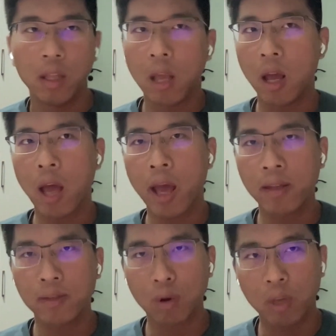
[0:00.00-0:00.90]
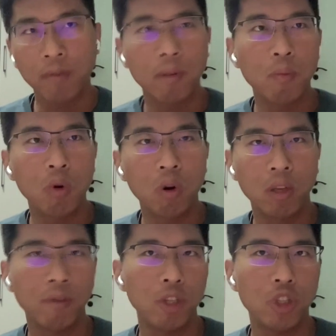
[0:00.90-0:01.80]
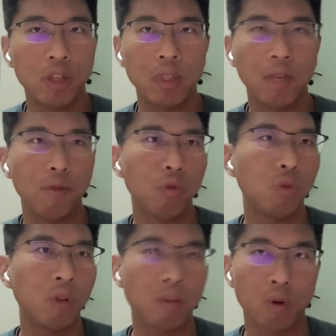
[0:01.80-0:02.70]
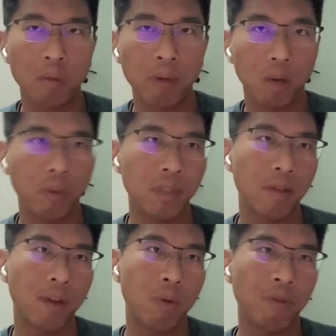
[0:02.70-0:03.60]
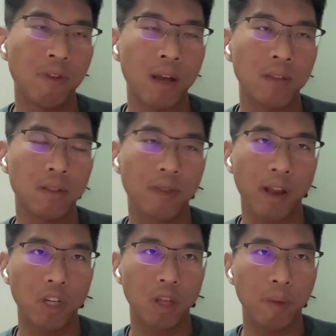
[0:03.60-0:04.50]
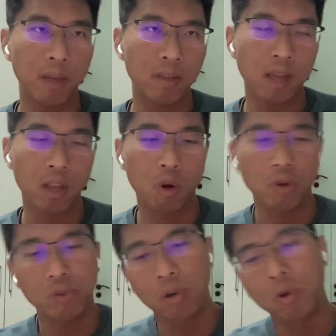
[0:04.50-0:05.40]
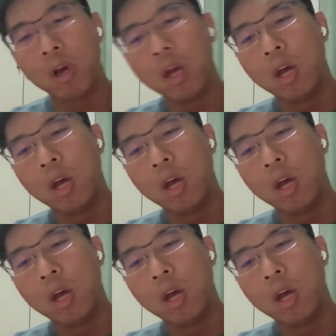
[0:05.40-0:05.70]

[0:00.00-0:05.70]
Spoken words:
10x or even more efficiency if you do it properly with a very fast vector database and also